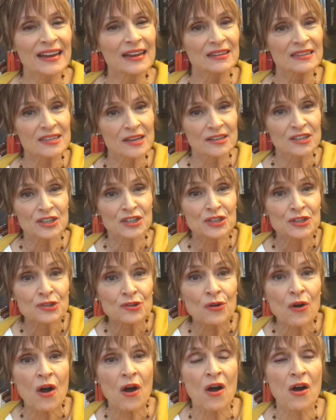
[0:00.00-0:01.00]
It's a
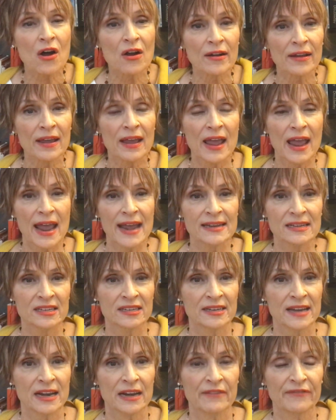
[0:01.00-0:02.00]
strong and
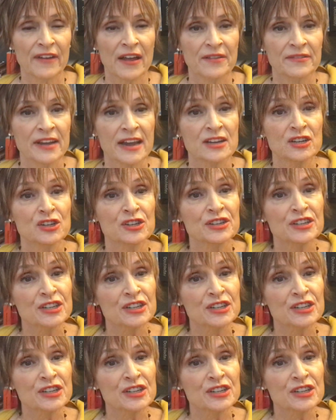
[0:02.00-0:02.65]
steady foundation.